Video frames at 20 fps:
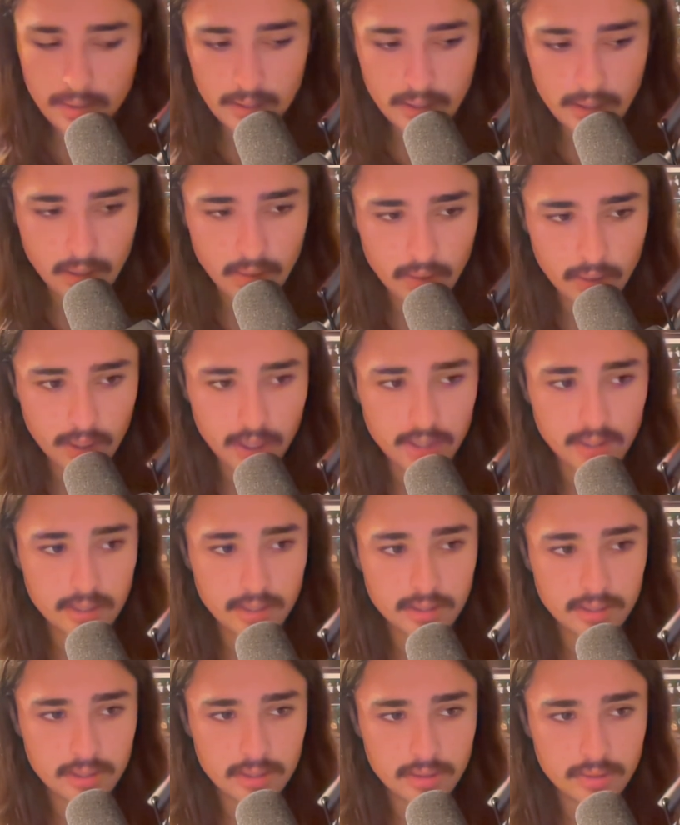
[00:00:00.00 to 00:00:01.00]
okay, it
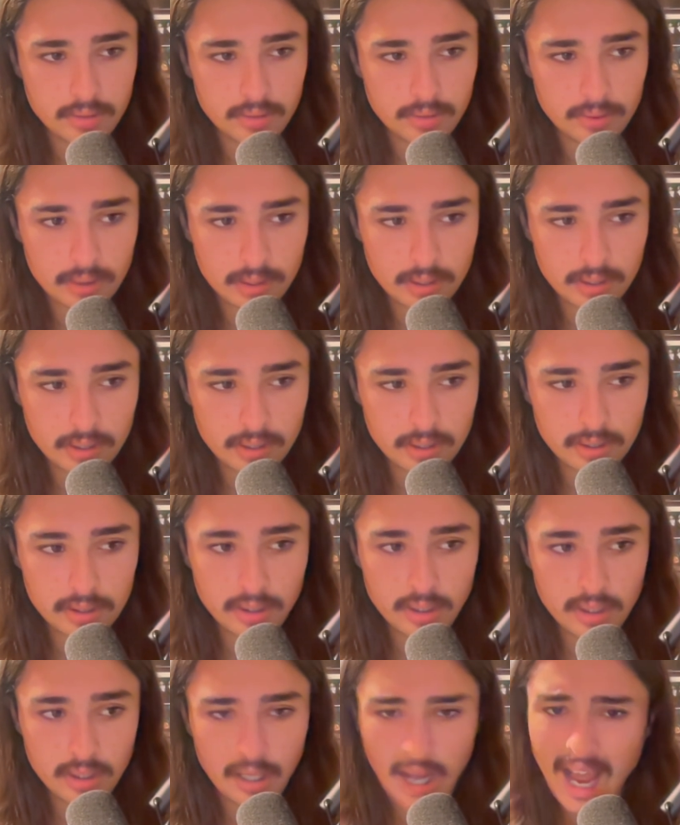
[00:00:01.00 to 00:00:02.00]
needs to do this.
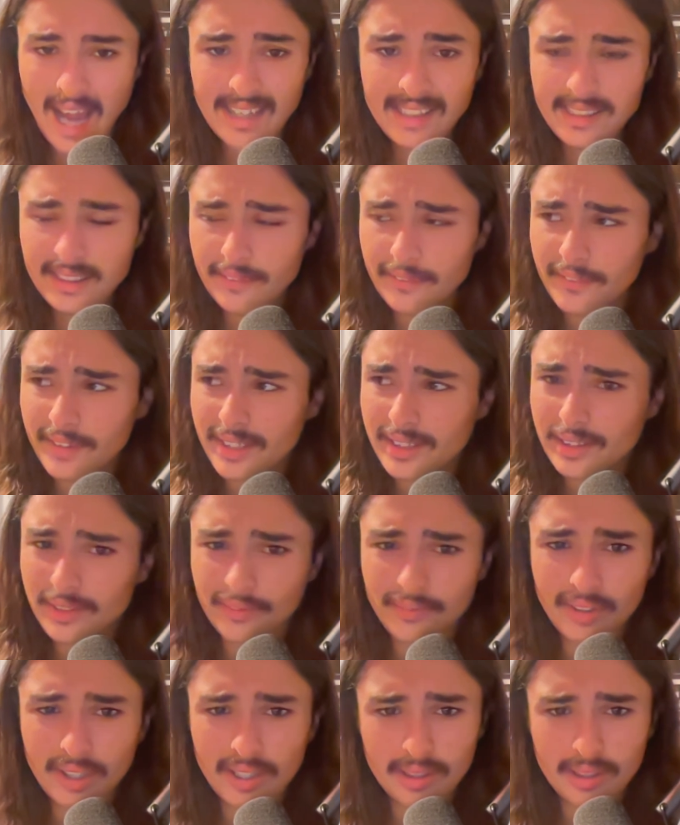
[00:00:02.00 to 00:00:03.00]
I need to fix the
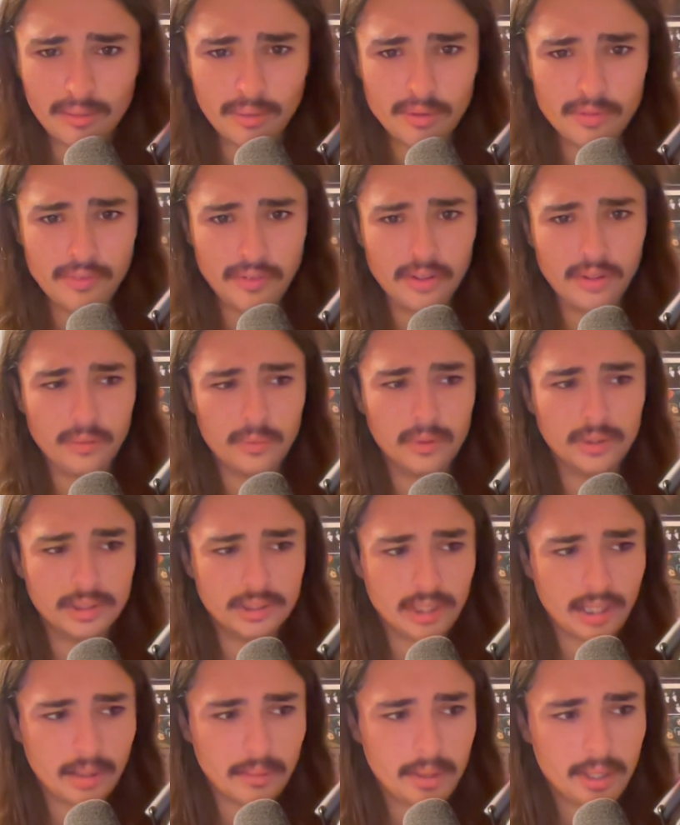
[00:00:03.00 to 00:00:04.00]
fucking roof on the wood
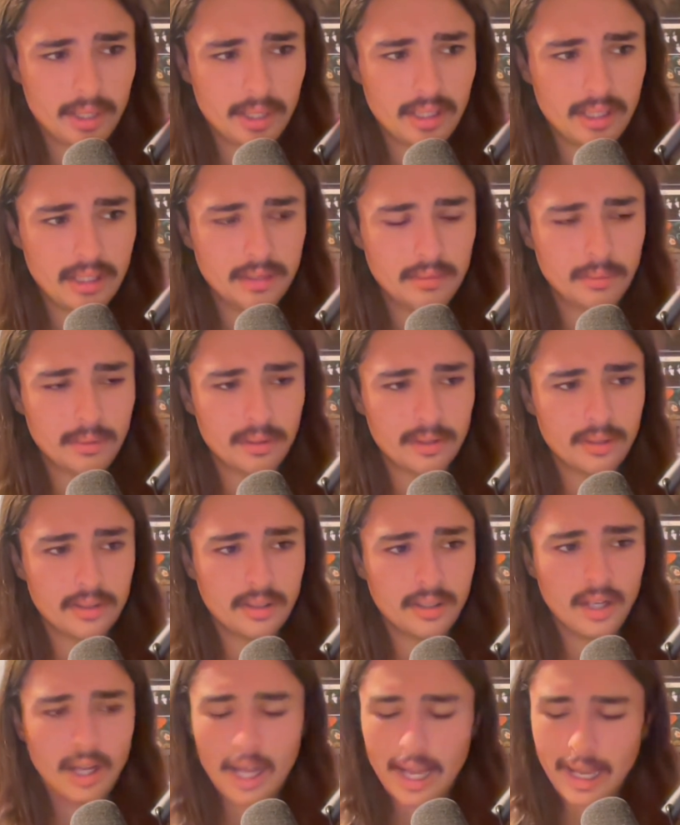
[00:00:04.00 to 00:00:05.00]
shop. That's pretty good.
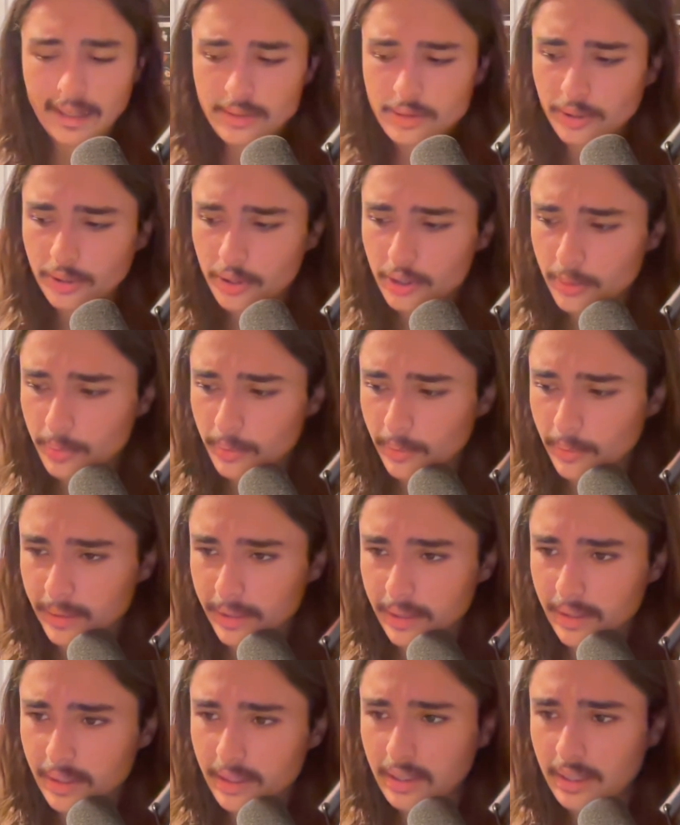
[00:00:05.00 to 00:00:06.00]
Andrew
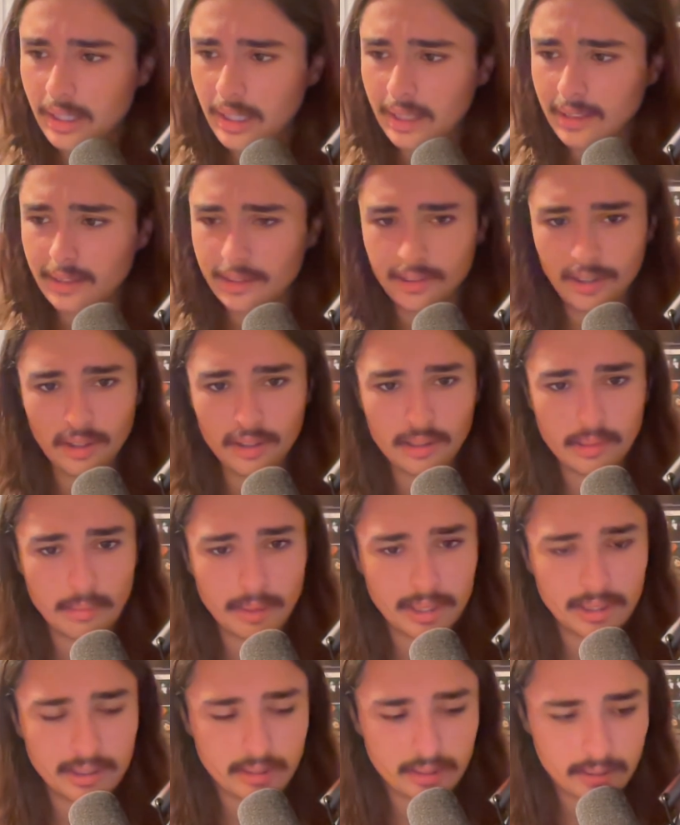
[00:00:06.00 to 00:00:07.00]
Huberman kind of talked
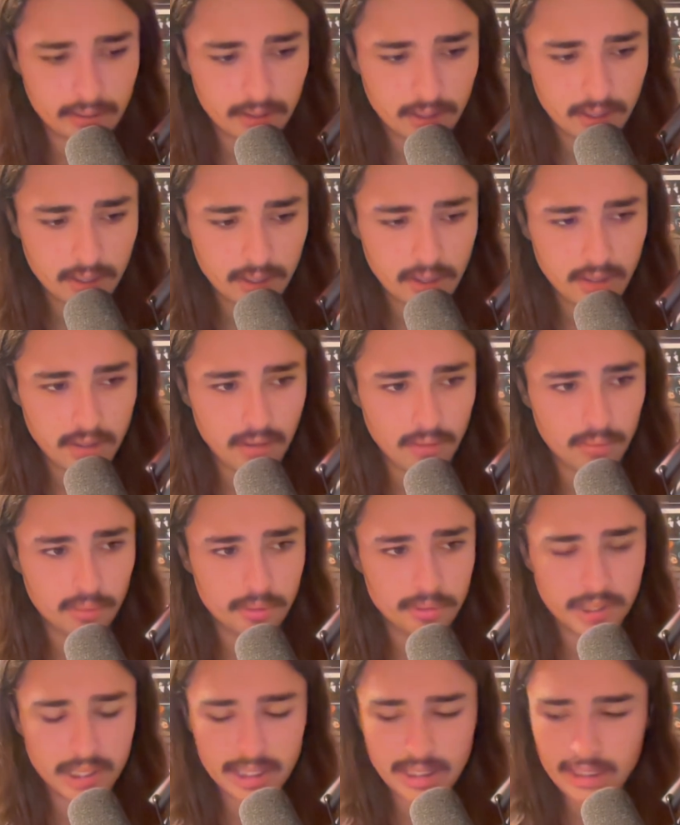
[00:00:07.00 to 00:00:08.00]
about this
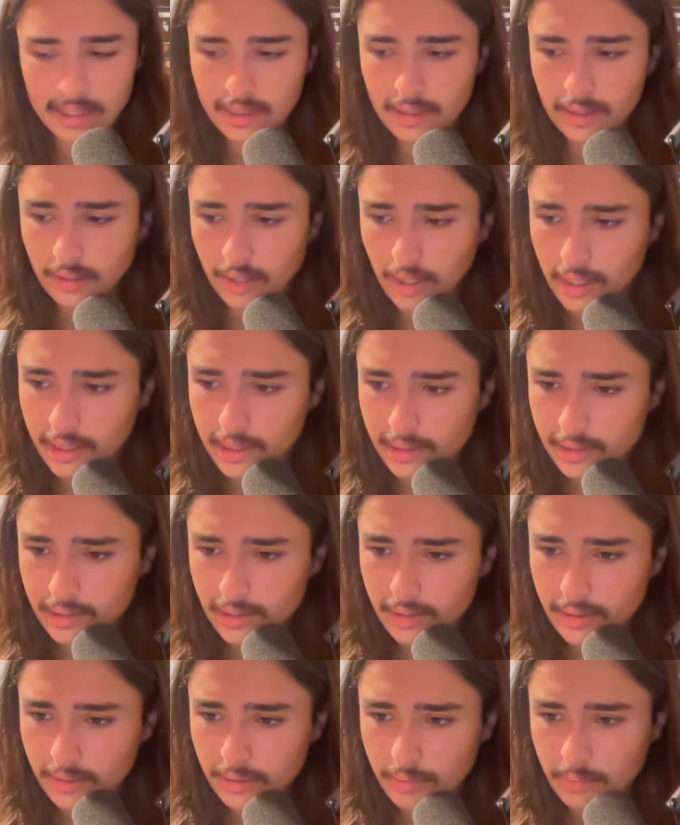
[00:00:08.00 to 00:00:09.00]
routine a lot. He
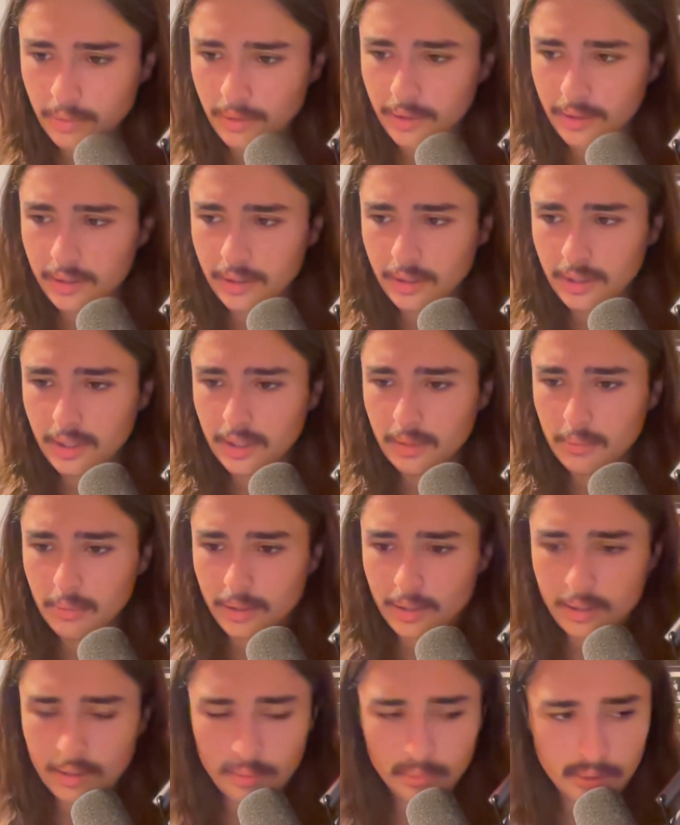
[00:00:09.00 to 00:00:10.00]
said it was pretty
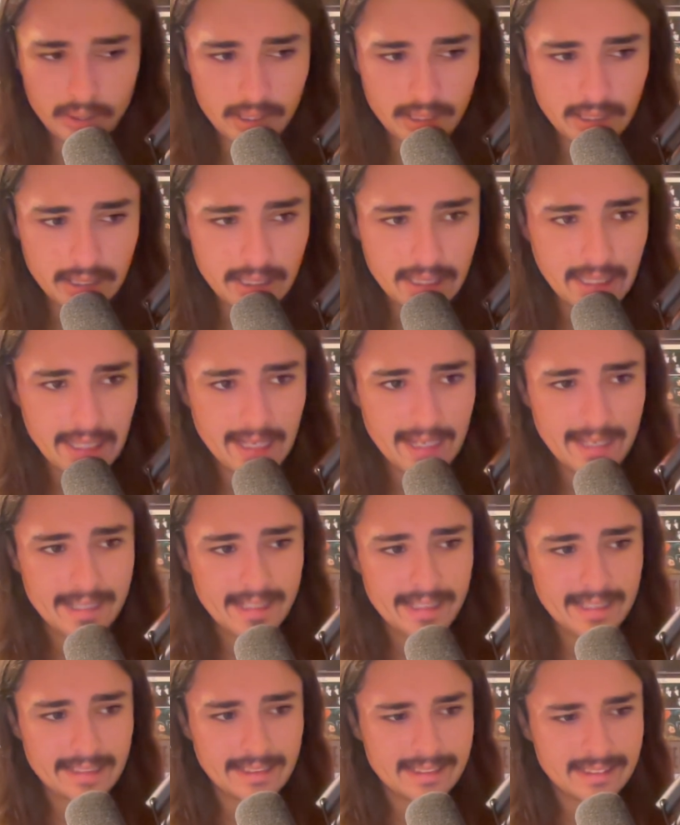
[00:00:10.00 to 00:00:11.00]
good. What did
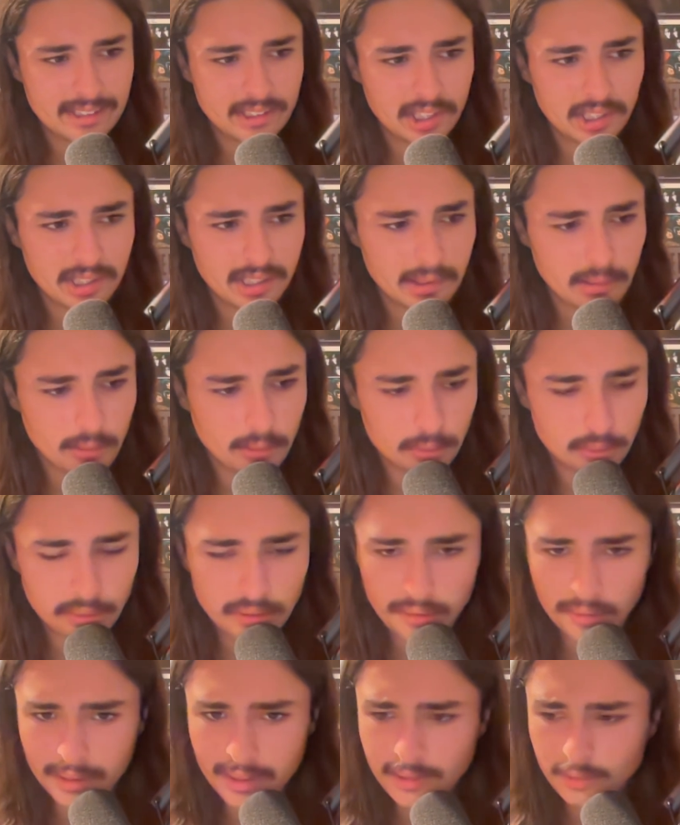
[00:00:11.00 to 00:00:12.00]
he said it was
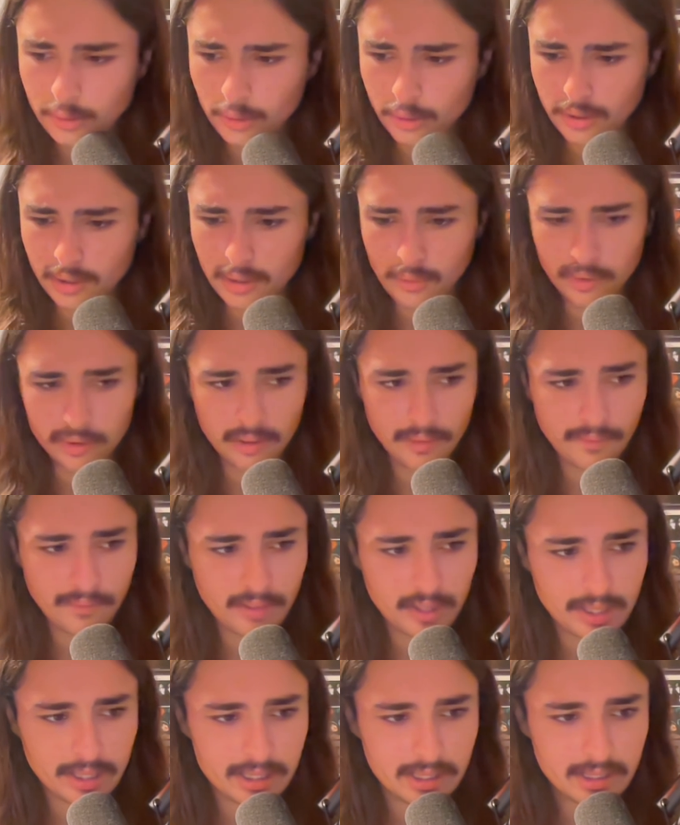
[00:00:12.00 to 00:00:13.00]
real interesting what the
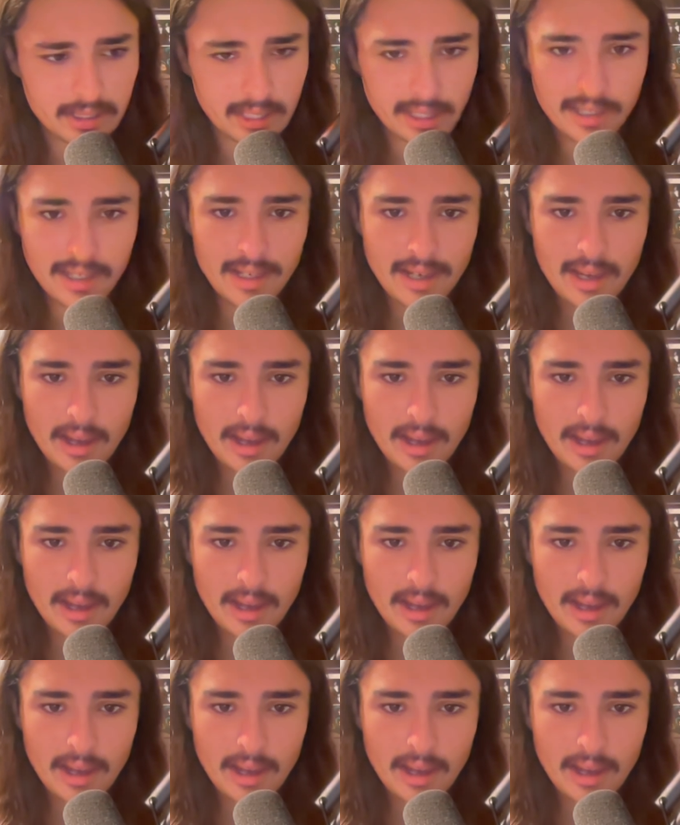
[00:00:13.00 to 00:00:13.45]
fuck he said.